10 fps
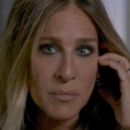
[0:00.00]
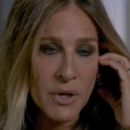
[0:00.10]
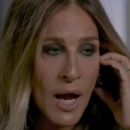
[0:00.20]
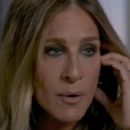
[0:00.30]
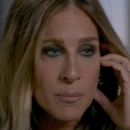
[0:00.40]

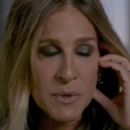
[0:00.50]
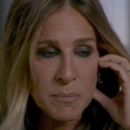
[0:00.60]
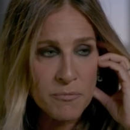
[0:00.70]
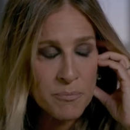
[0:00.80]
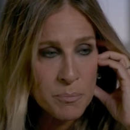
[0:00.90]
but I would
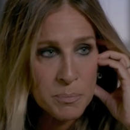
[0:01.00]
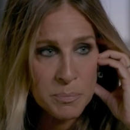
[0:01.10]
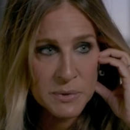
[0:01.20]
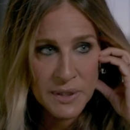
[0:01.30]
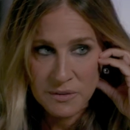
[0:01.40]
be
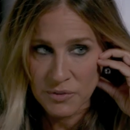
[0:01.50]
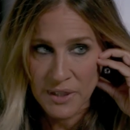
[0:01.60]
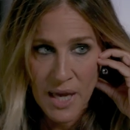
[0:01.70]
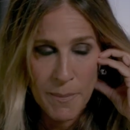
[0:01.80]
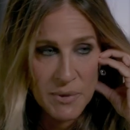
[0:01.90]

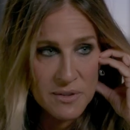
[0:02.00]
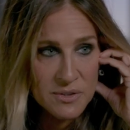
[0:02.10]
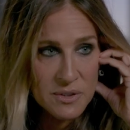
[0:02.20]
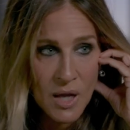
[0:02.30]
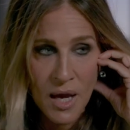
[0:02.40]
blissfully happy
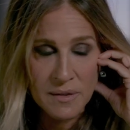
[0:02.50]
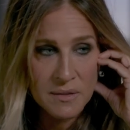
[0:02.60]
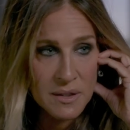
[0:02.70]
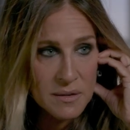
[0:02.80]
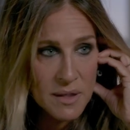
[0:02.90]
to not
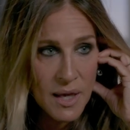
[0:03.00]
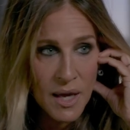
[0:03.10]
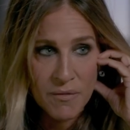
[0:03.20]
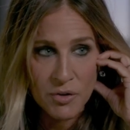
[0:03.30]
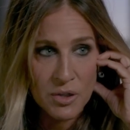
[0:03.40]

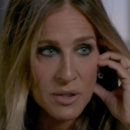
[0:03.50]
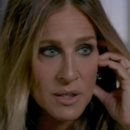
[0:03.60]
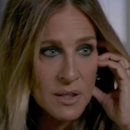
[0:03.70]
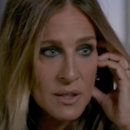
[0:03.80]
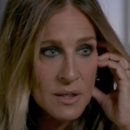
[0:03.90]
ever
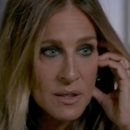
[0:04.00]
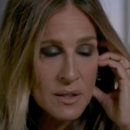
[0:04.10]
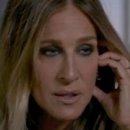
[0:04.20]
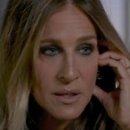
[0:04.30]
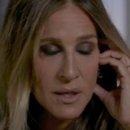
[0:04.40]

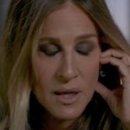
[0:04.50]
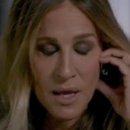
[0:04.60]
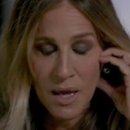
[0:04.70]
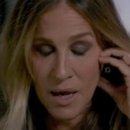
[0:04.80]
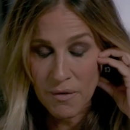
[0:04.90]
see
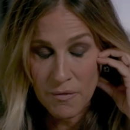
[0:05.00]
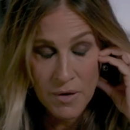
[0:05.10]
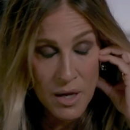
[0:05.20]
another